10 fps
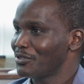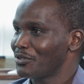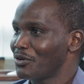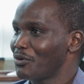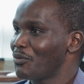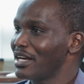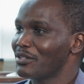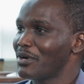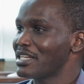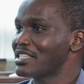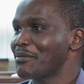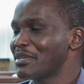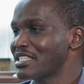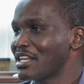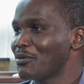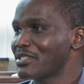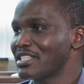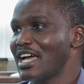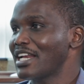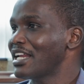You know, one semester
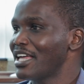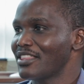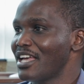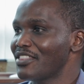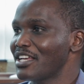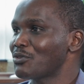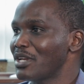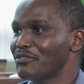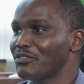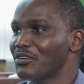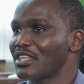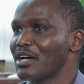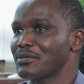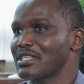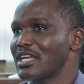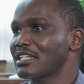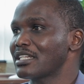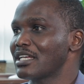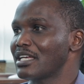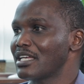was done and the other 24,000
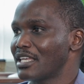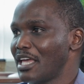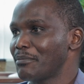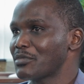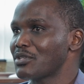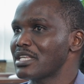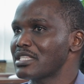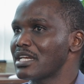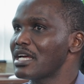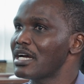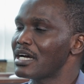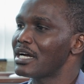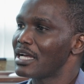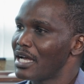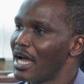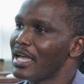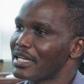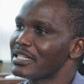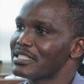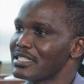came. So I said, I
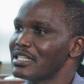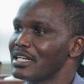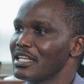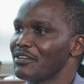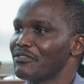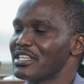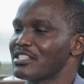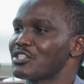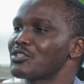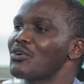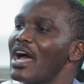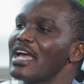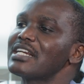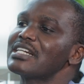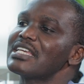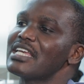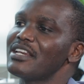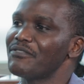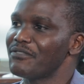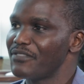can still invest. So I
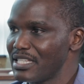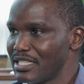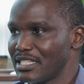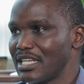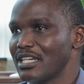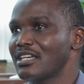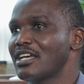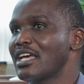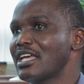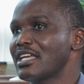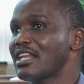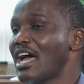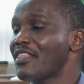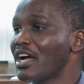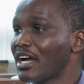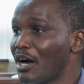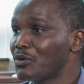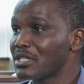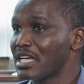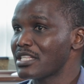reinvested in other
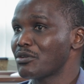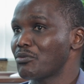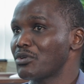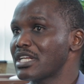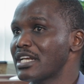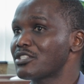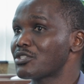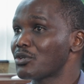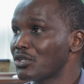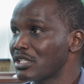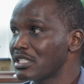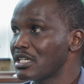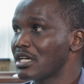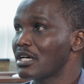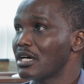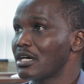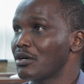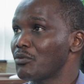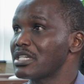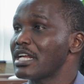counters what I'd sold,
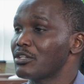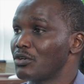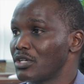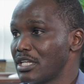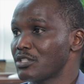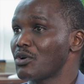what I'd gotten.